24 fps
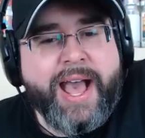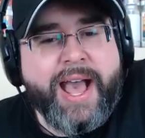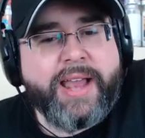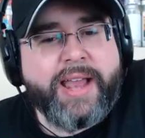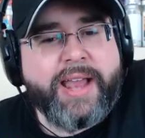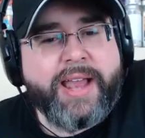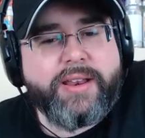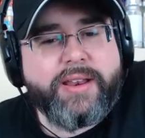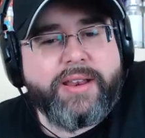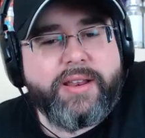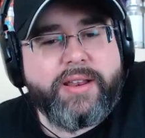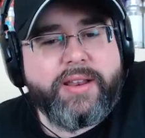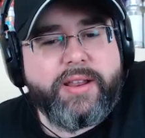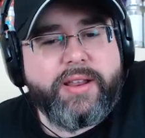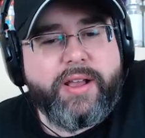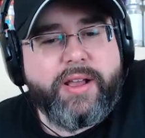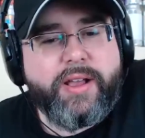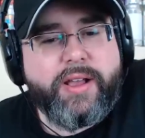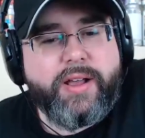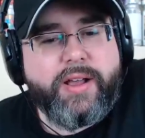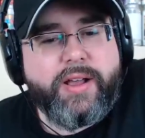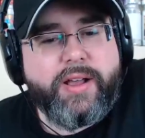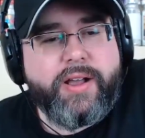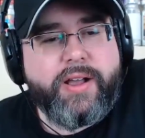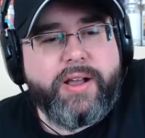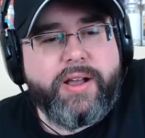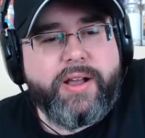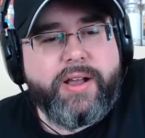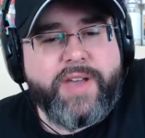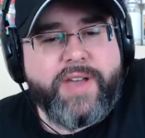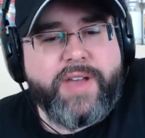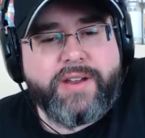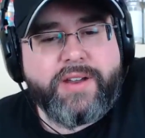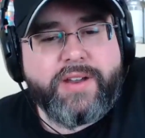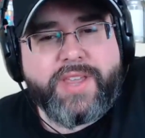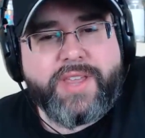uh, a
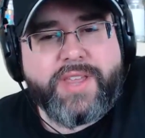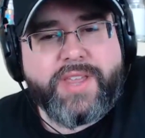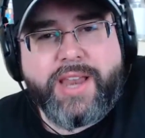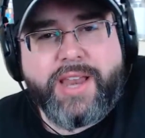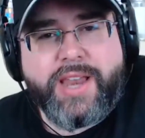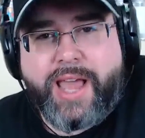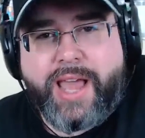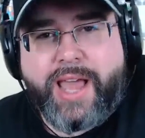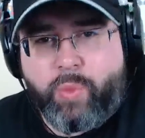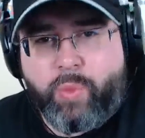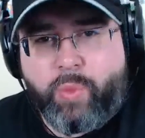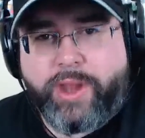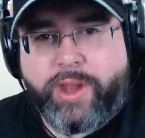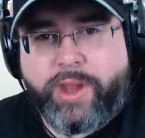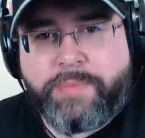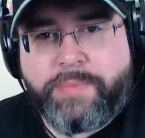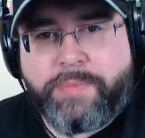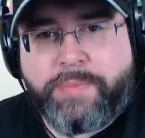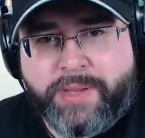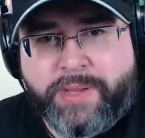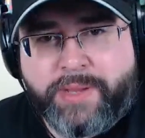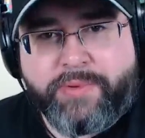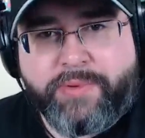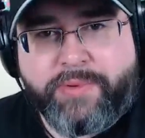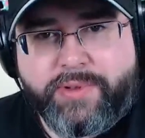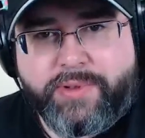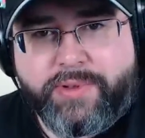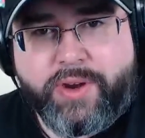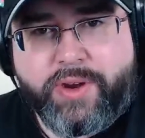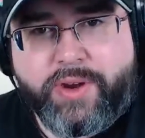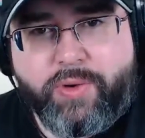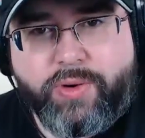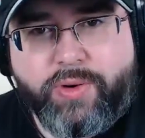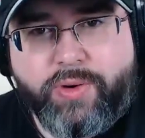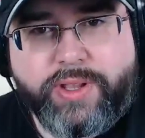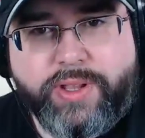fan of the non-white people,
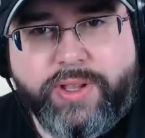according yeah.